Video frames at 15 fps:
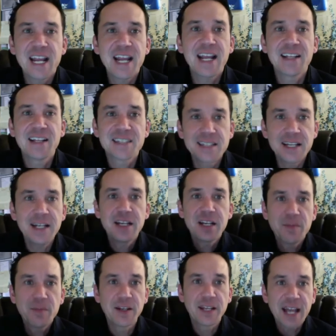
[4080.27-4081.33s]
and city
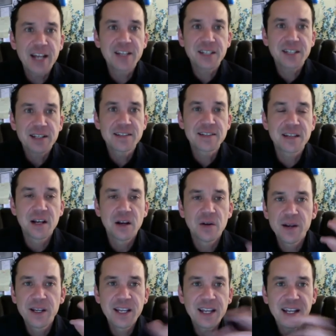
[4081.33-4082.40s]
communications,
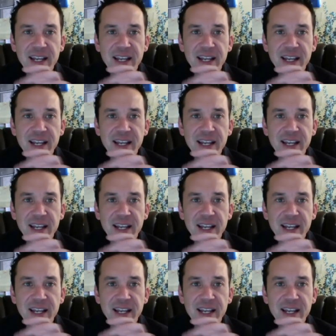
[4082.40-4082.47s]
we get